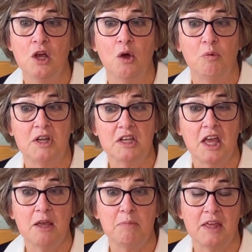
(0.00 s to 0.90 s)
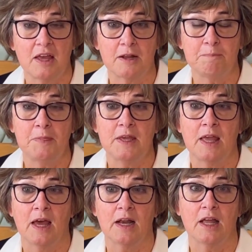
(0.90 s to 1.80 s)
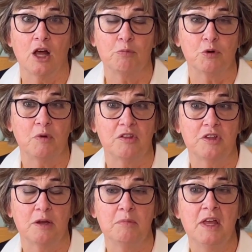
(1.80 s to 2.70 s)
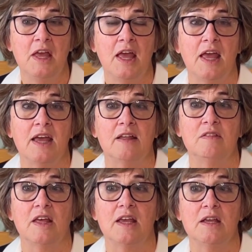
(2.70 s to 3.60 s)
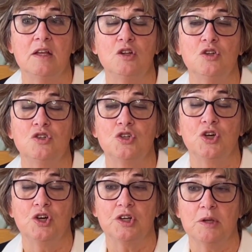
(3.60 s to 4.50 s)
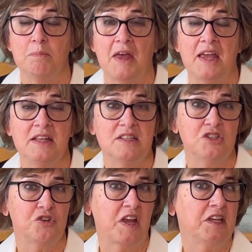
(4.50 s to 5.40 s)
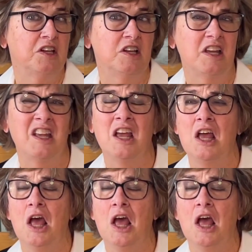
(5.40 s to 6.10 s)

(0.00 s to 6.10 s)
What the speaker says: When he came in, he had a helper with him, and they took painstakingly